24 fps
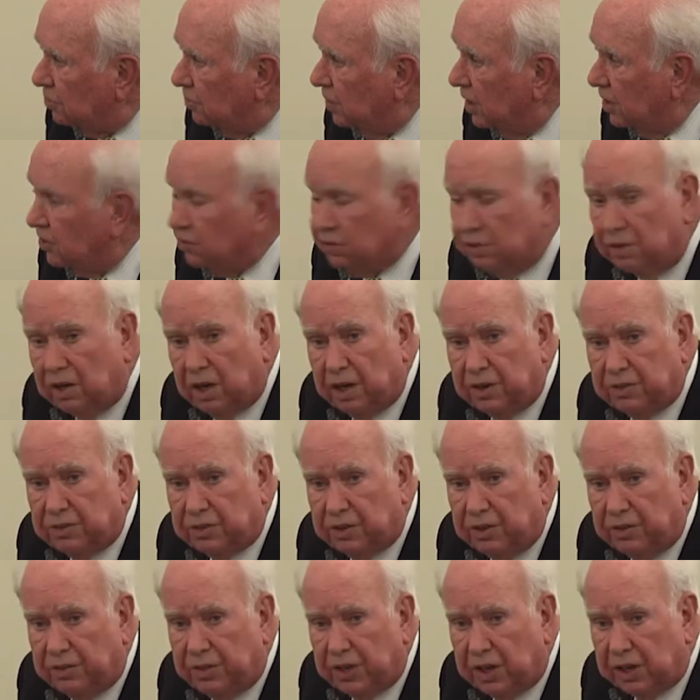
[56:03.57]
restaurants,
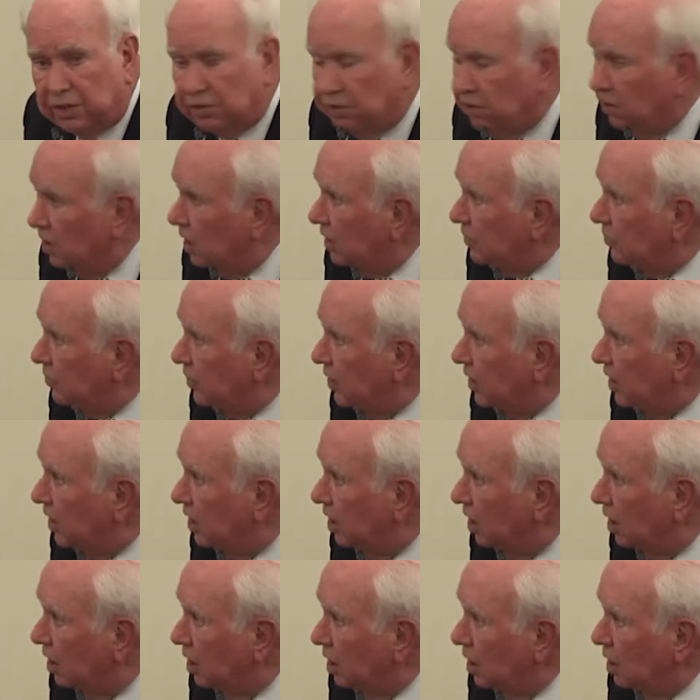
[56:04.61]
and things right
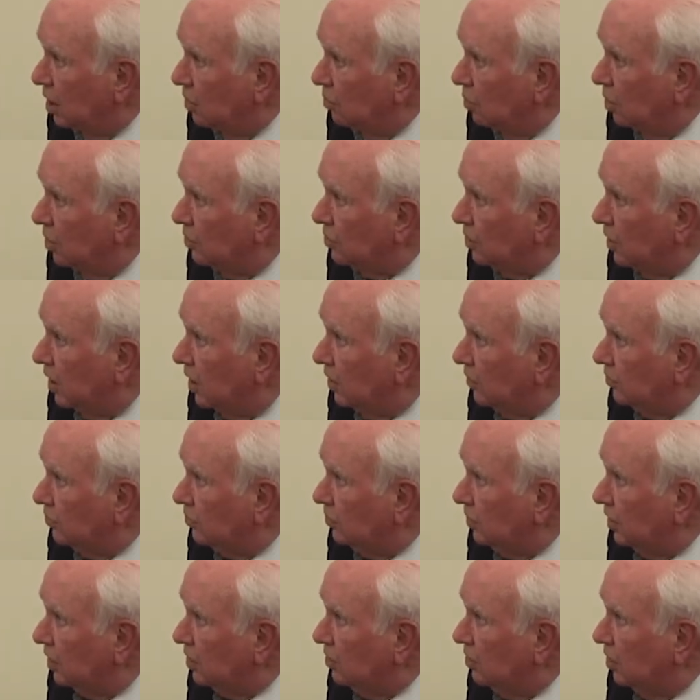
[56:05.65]
there, we're trying to
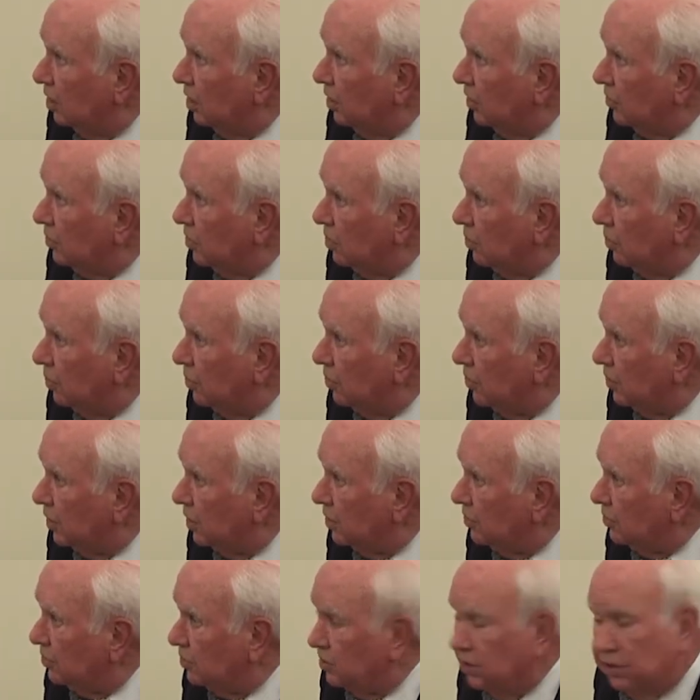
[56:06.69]
signal that there were
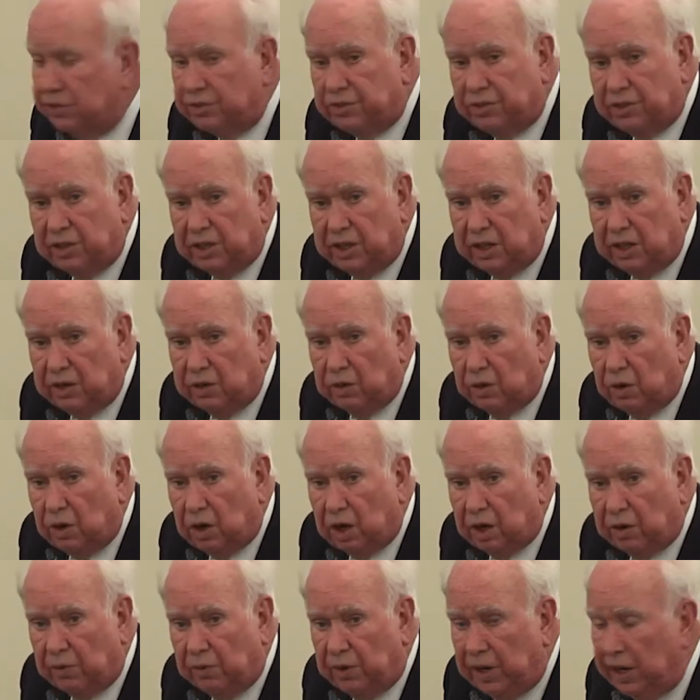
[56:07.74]
things to see
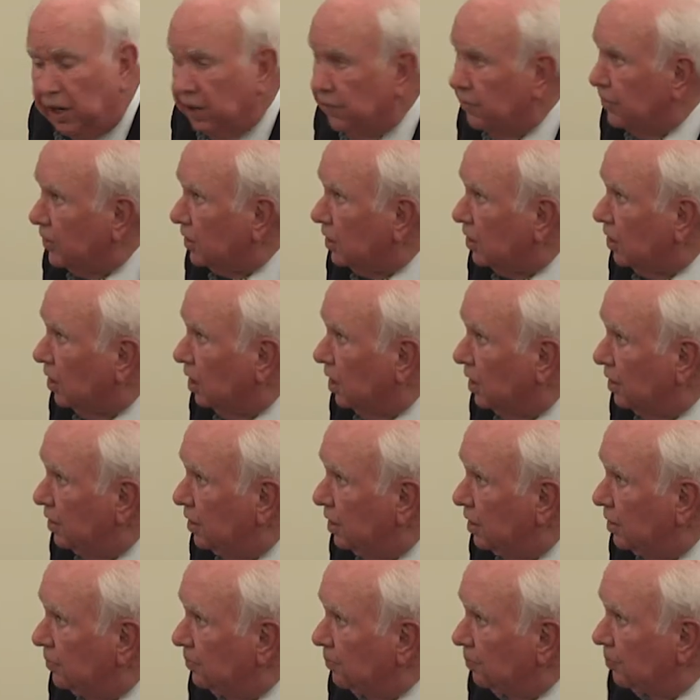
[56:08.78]
all around the garden.
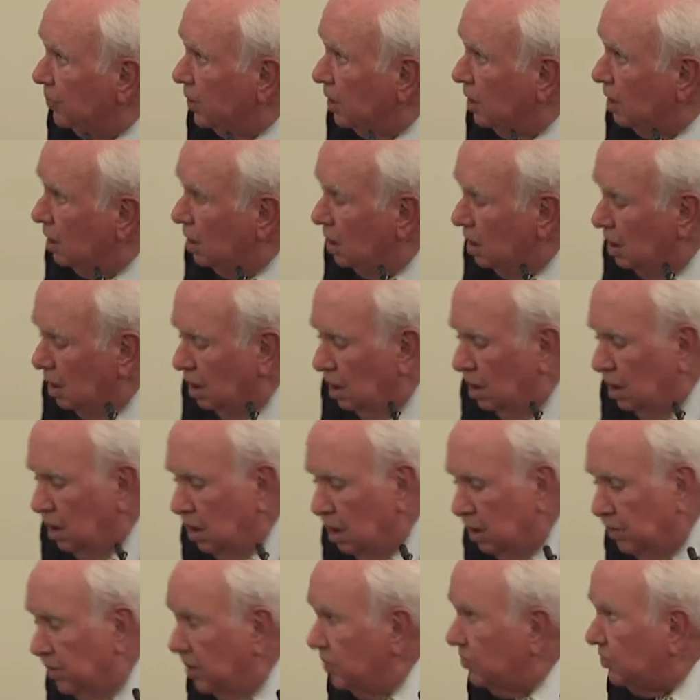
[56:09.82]

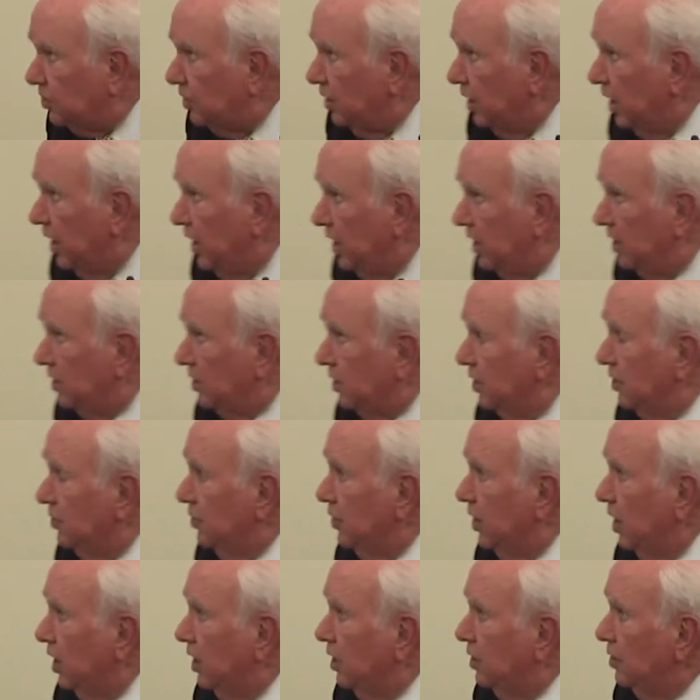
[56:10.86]
This lake in
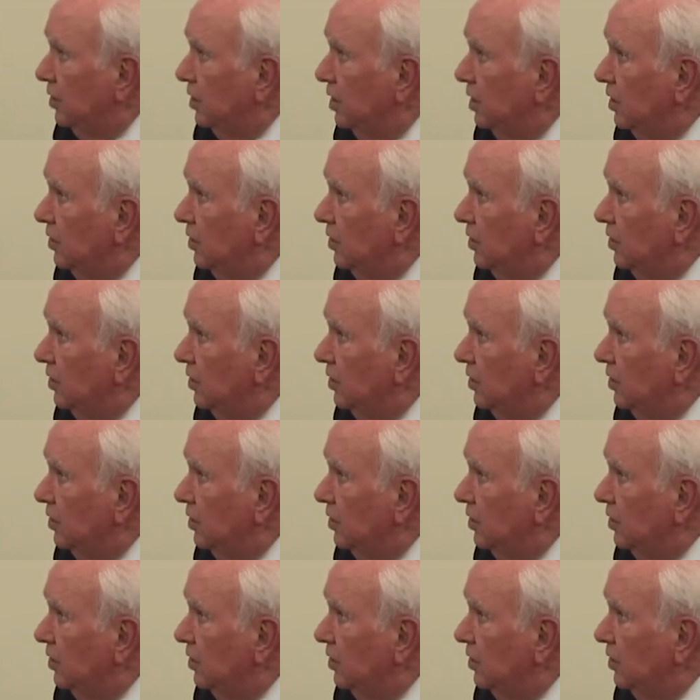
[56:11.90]
the